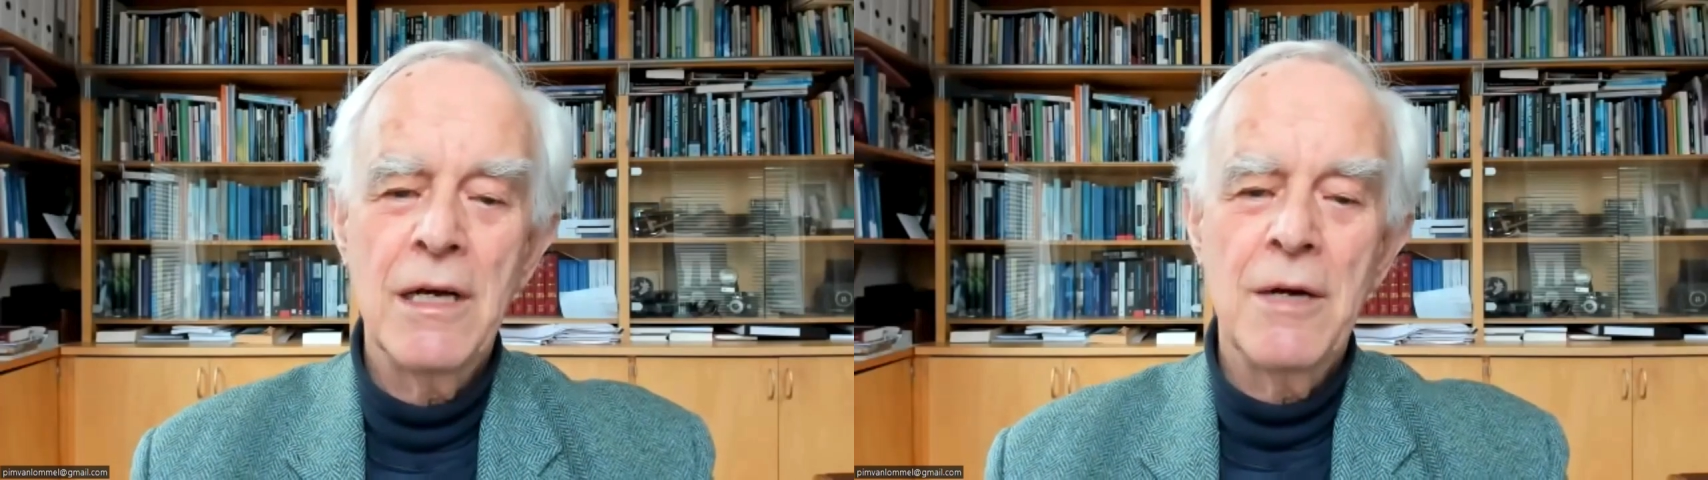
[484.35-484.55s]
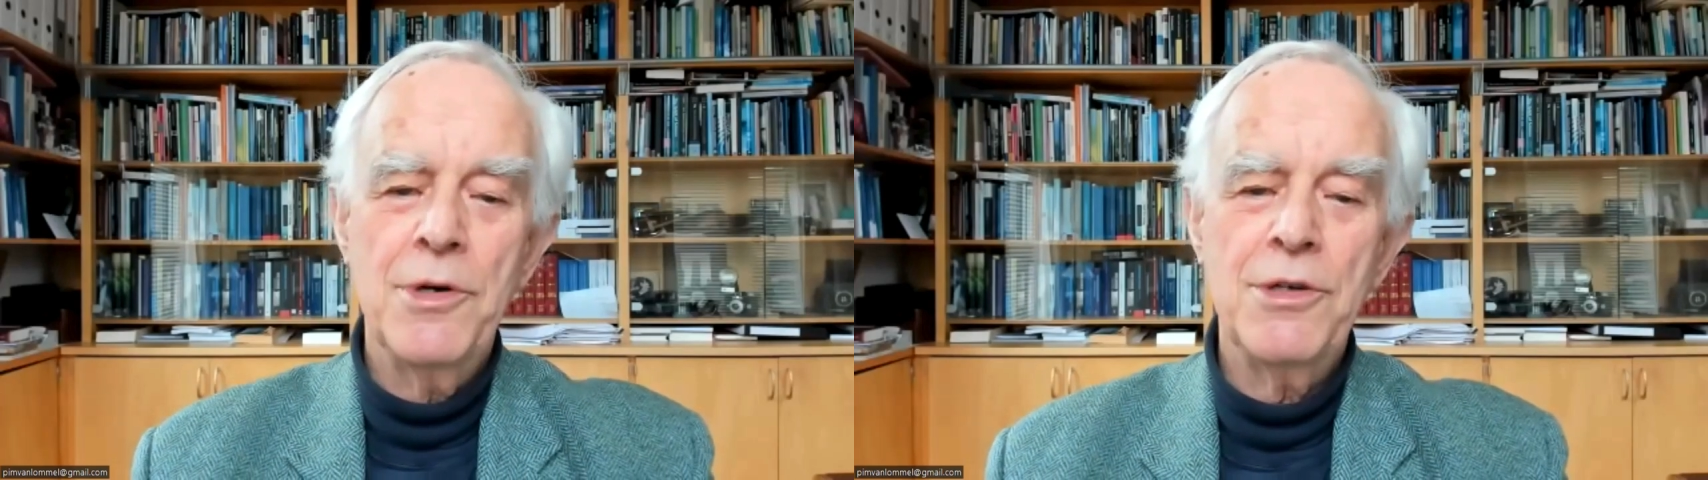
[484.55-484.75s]

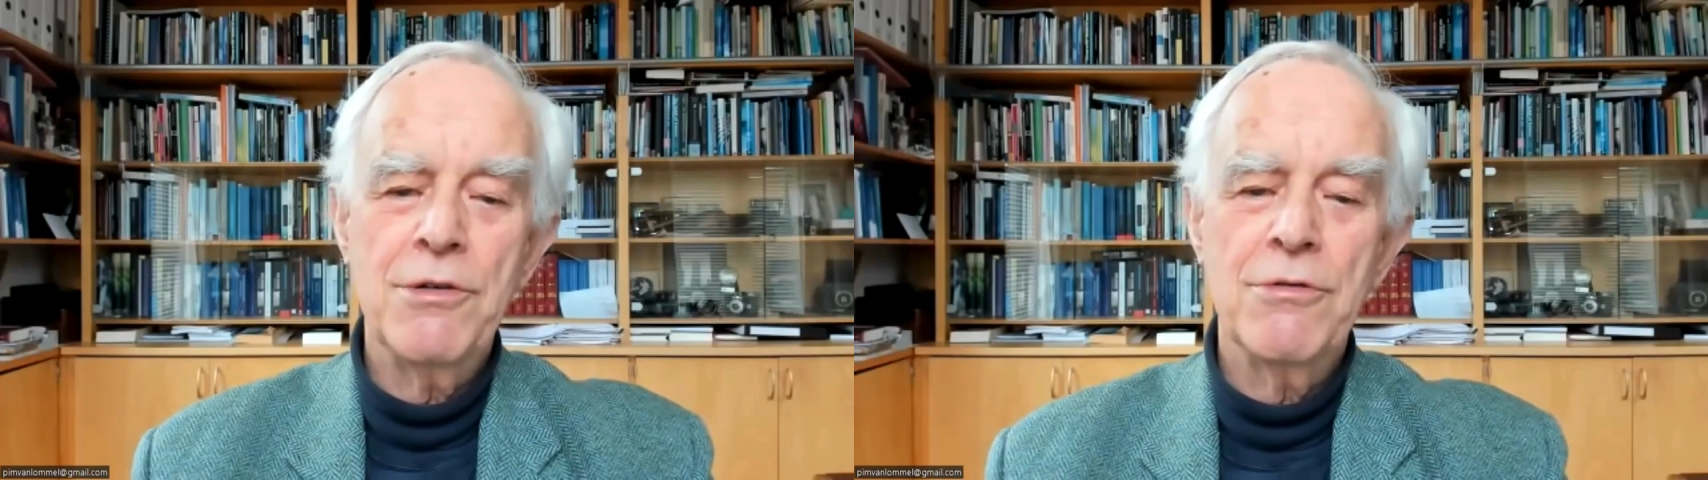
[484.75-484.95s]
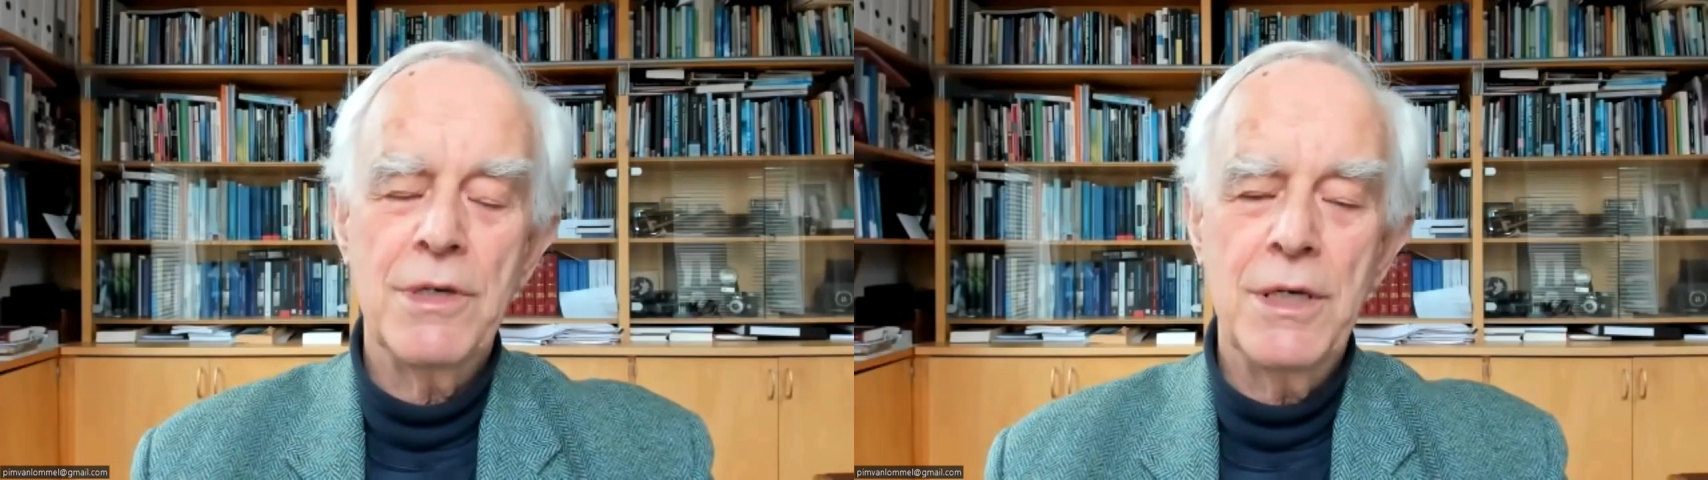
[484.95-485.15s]
But he,
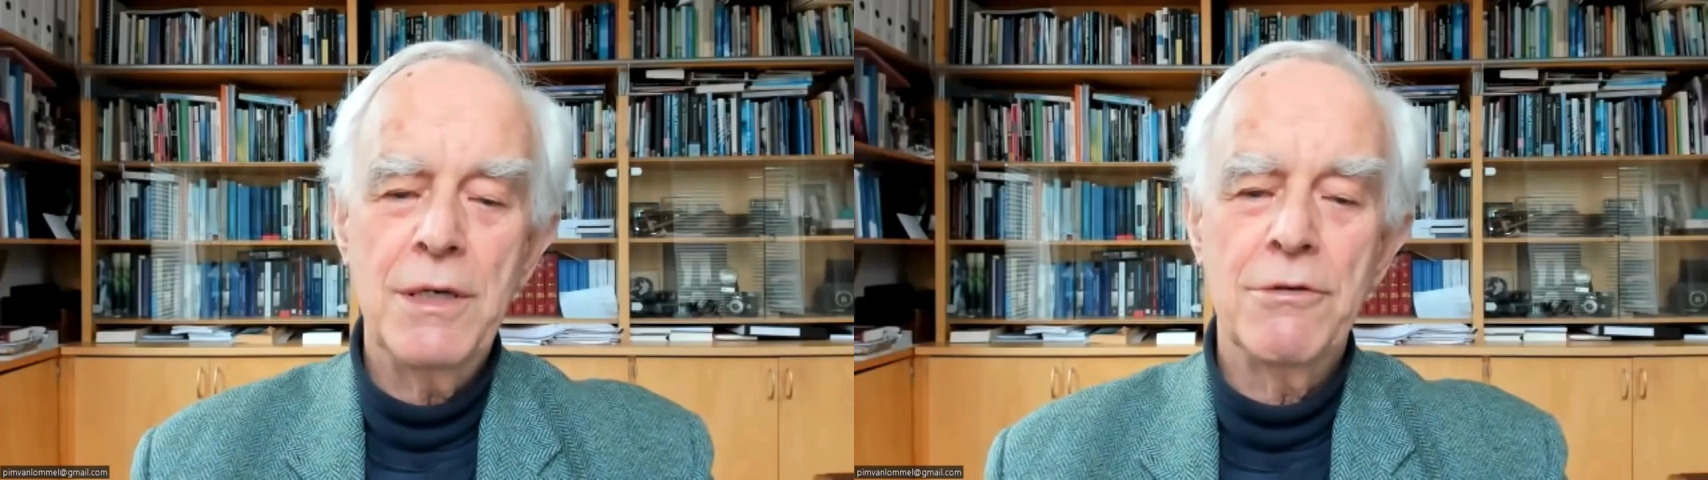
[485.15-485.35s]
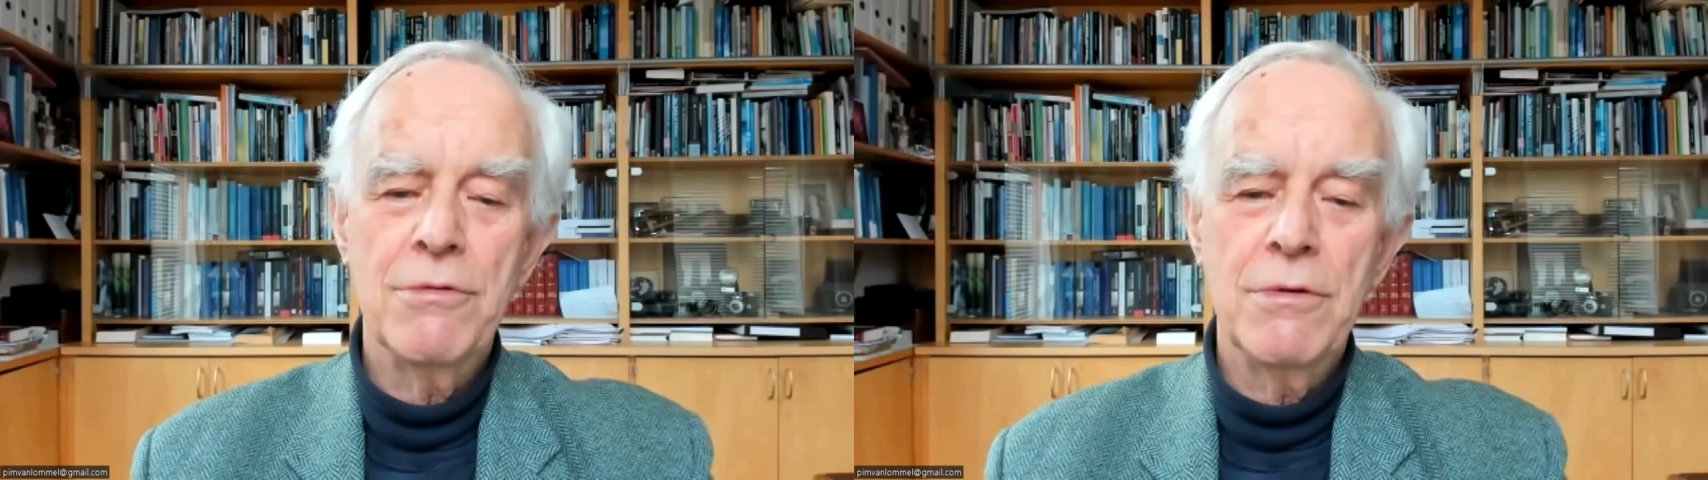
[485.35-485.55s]
he
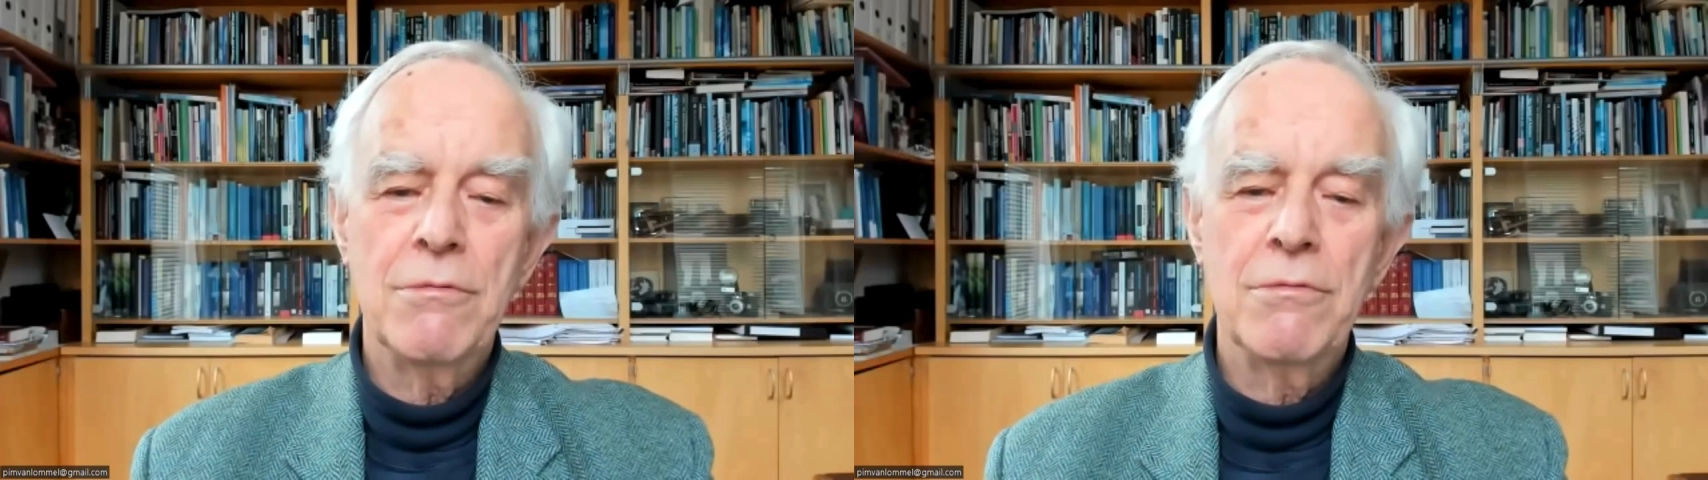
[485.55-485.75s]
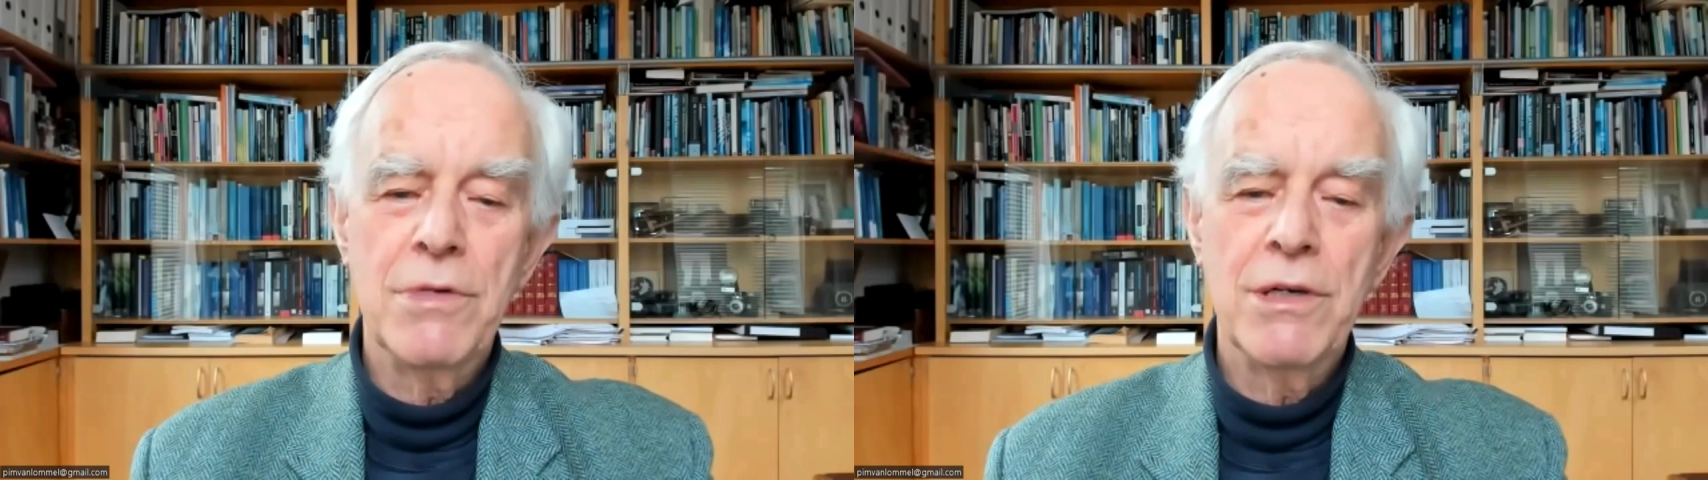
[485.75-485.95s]

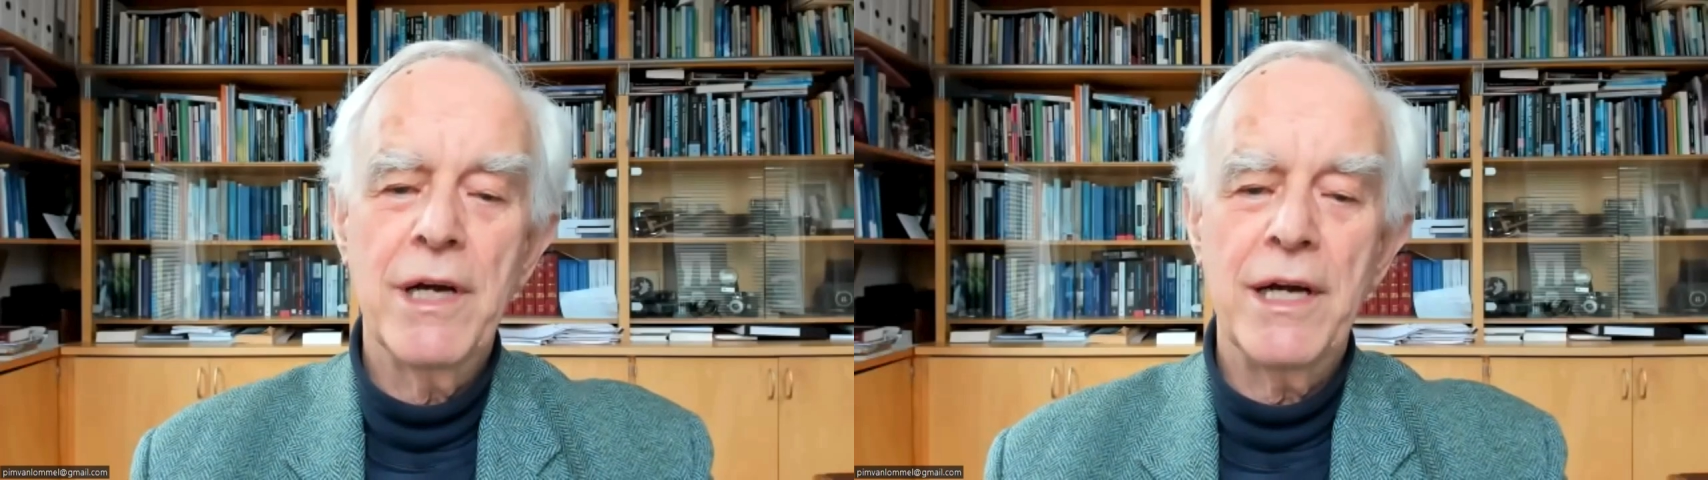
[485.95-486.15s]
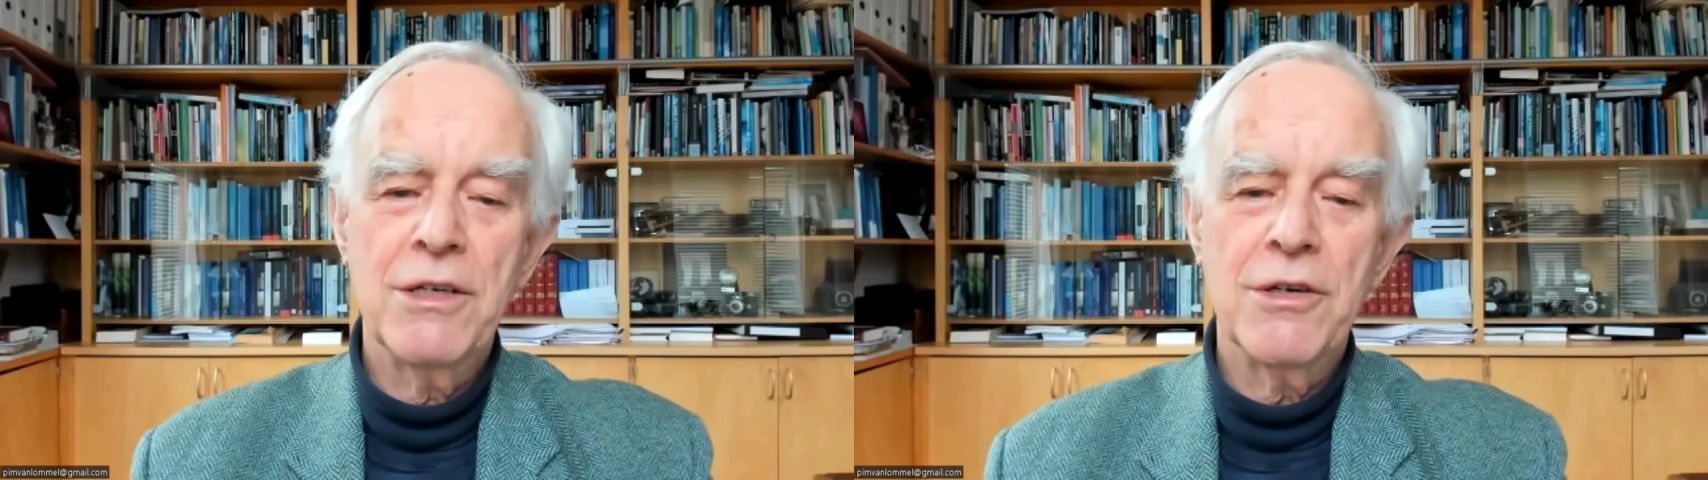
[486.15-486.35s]

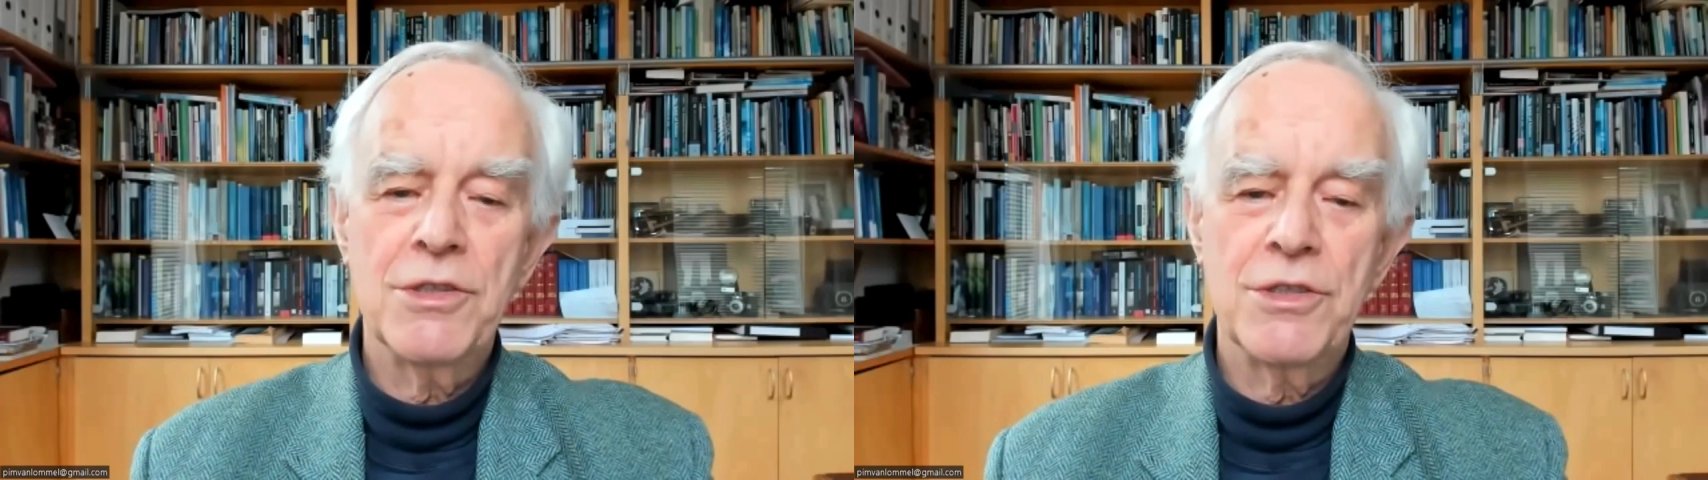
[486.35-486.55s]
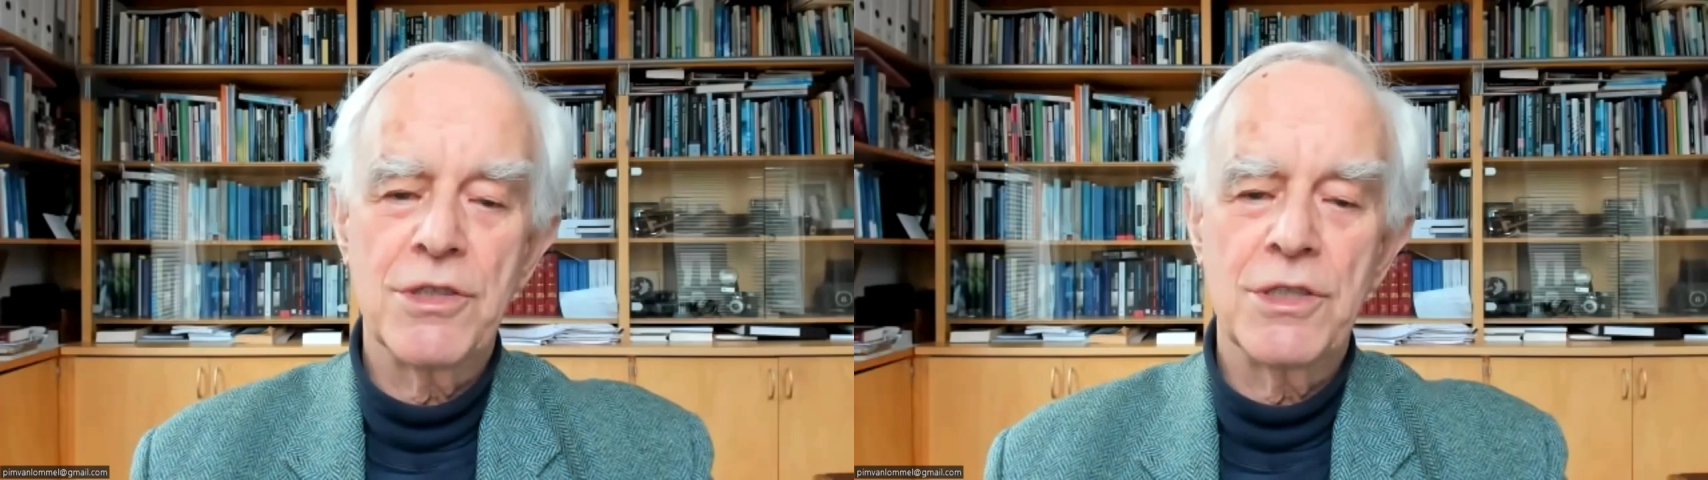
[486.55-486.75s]
regained
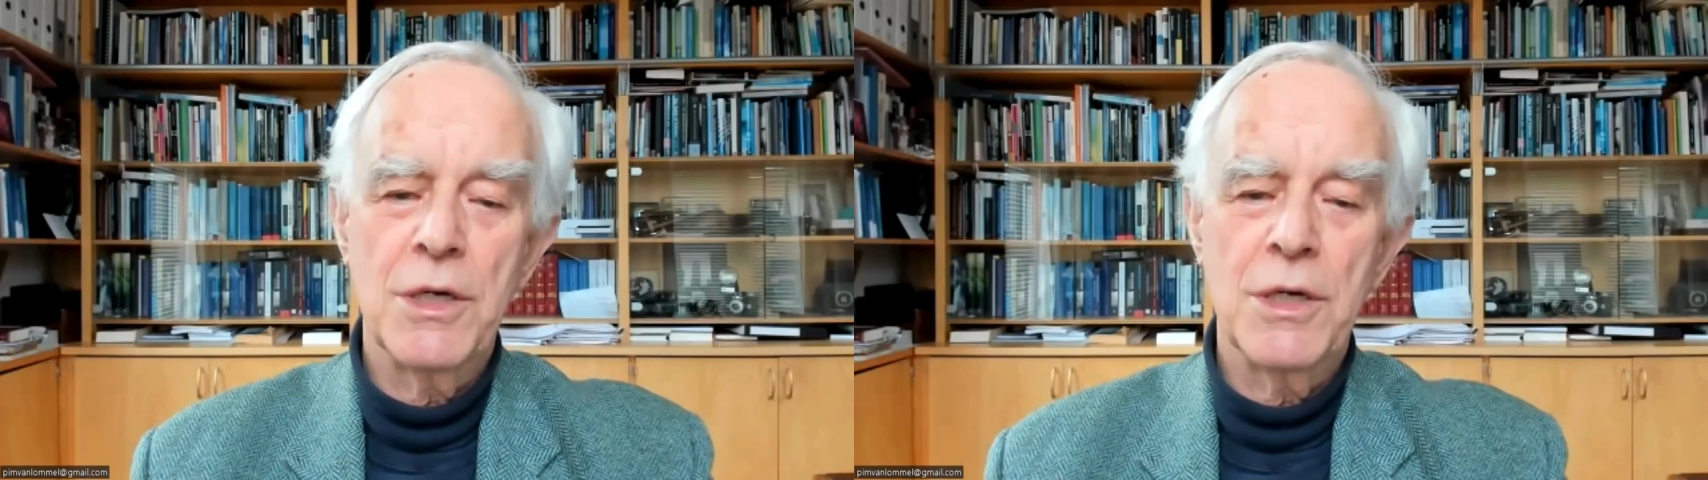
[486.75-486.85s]
consciousness.